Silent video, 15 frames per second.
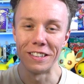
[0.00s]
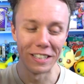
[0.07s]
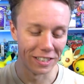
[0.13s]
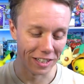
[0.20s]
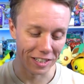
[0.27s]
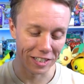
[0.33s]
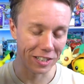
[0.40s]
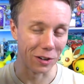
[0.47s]

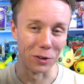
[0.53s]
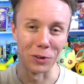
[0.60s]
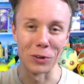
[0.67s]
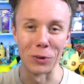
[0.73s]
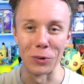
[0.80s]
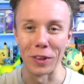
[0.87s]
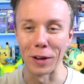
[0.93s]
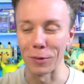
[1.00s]
These are so
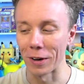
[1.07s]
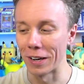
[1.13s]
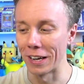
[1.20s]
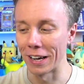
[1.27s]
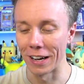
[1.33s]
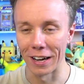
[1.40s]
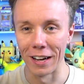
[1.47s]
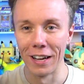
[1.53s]
cool. They
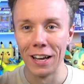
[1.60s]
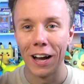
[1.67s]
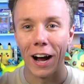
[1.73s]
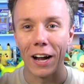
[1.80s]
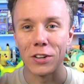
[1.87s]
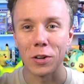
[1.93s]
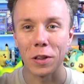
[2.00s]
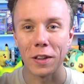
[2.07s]
really are.
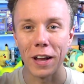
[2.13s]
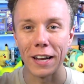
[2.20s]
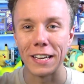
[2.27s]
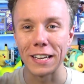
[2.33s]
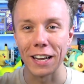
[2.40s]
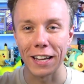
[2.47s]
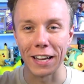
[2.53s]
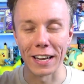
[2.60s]
I just I
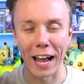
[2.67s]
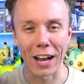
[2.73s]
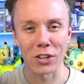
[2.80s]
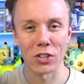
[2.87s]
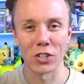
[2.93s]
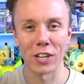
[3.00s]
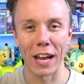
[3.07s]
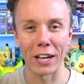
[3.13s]
need like an
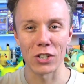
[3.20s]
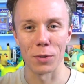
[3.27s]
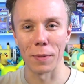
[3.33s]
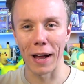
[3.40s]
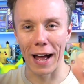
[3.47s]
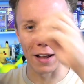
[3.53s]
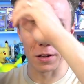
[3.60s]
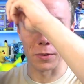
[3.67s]
Ash Ketchum
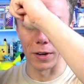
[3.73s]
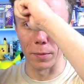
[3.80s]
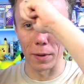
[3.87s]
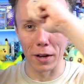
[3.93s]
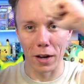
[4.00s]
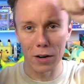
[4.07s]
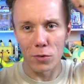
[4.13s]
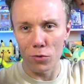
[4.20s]
hat so I can
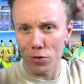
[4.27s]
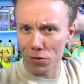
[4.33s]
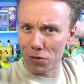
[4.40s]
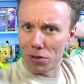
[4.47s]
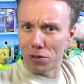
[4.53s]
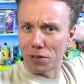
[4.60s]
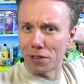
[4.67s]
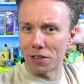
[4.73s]
like kind
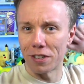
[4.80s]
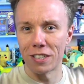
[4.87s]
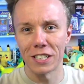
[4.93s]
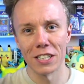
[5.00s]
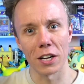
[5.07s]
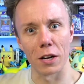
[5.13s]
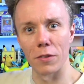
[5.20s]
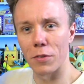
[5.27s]
of
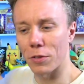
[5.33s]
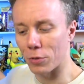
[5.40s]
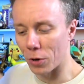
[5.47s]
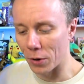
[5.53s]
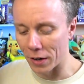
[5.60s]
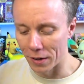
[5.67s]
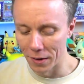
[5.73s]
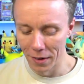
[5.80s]
kind of
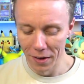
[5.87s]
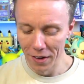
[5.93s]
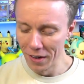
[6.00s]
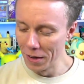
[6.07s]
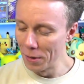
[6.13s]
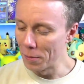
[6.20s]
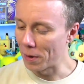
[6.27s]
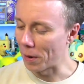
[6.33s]
throw it.
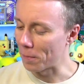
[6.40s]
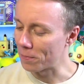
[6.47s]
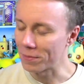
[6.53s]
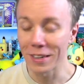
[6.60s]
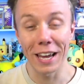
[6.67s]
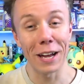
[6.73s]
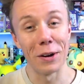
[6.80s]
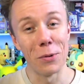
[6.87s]
But um,
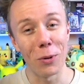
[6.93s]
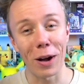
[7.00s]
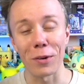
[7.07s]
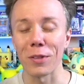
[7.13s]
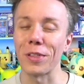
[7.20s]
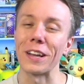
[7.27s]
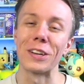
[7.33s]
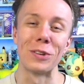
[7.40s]
yeah,
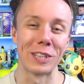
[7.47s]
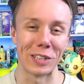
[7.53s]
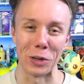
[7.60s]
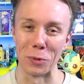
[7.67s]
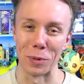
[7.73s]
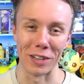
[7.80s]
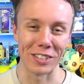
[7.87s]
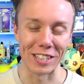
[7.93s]
wow! Thank you
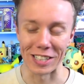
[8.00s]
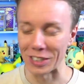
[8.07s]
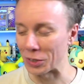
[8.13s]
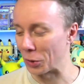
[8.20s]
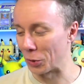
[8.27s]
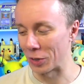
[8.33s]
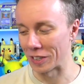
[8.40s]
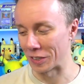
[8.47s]
so much. This is
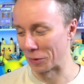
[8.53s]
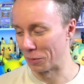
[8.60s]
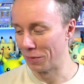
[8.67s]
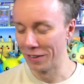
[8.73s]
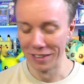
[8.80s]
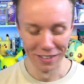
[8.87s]
awesome.